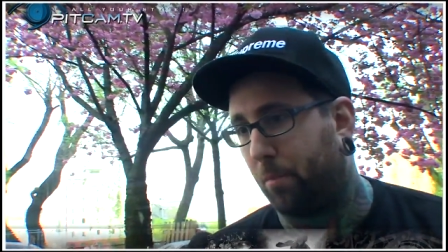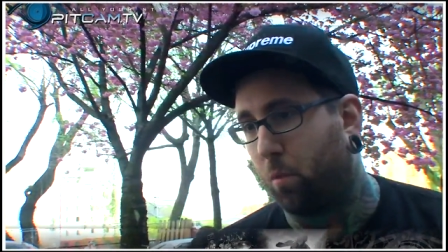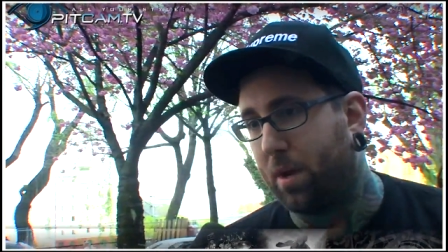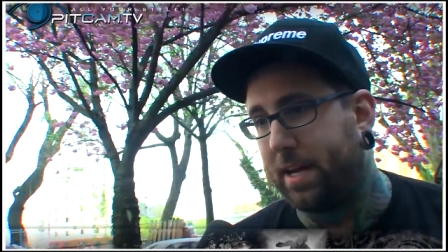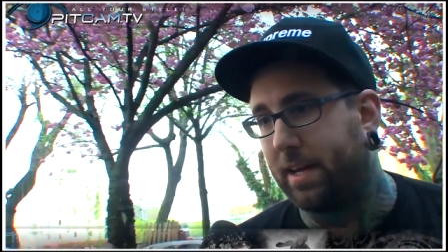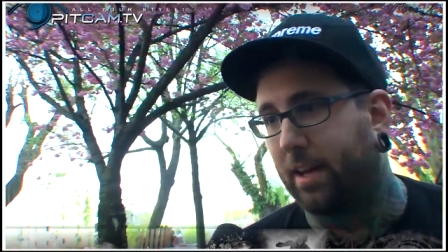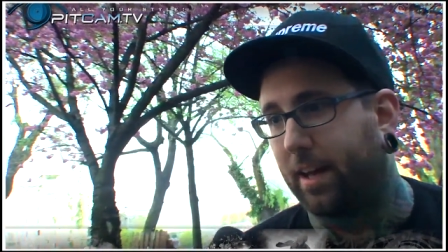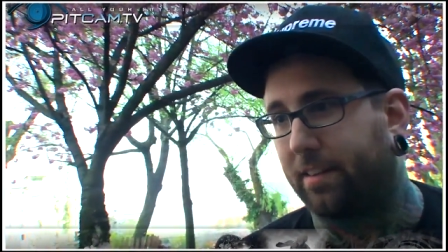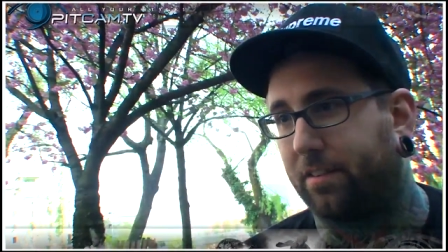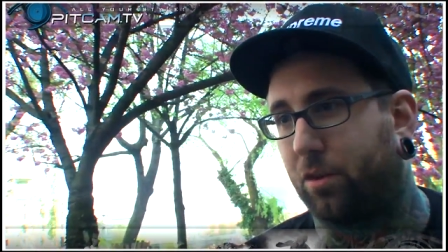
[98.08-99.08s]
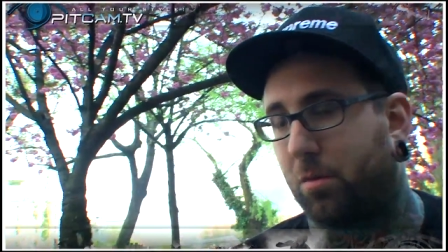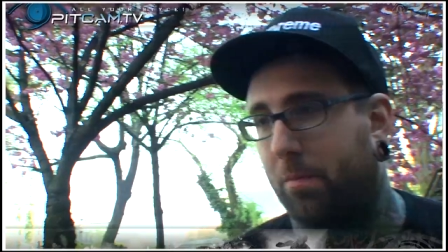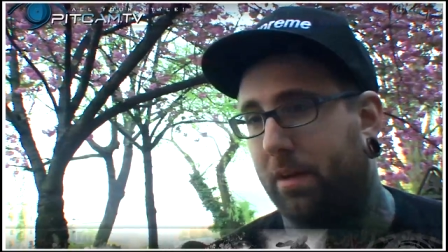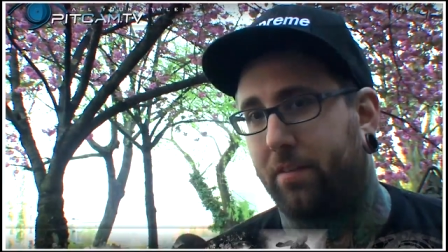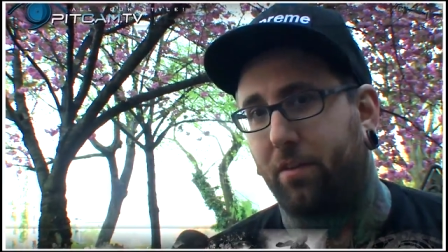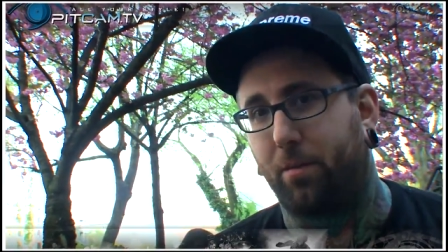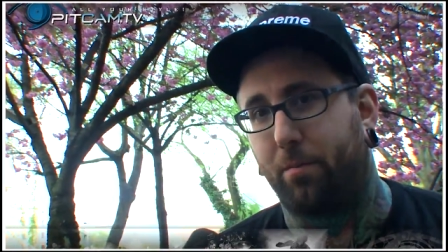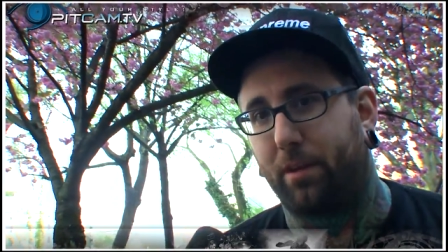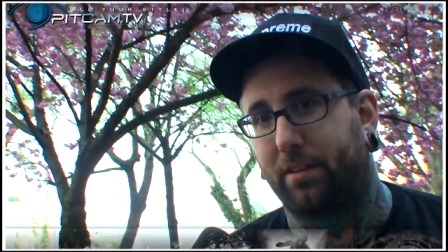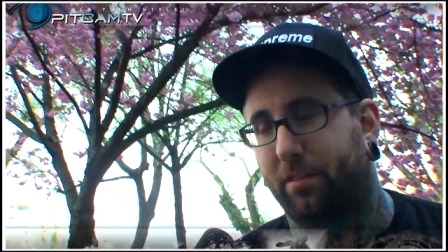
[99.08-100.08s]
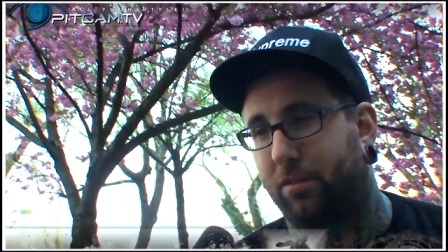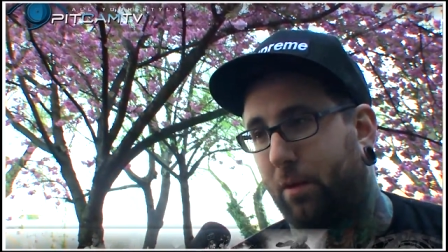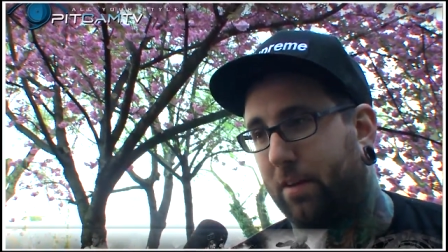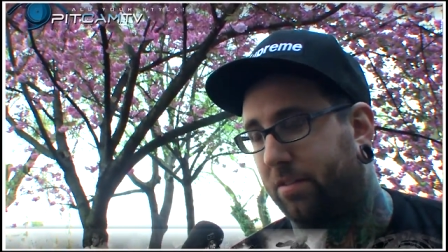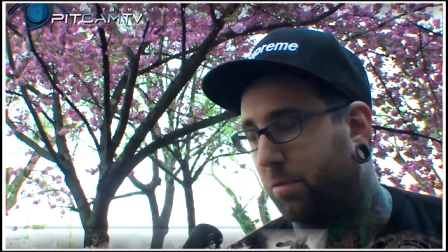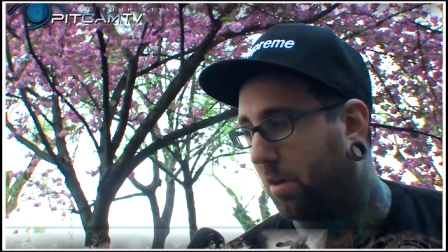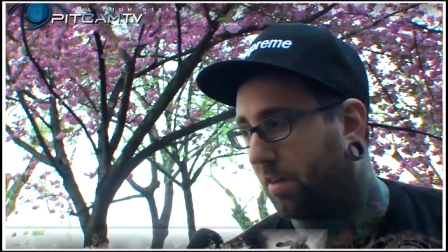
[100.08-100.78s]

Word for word: we as human beings are the biggest threats to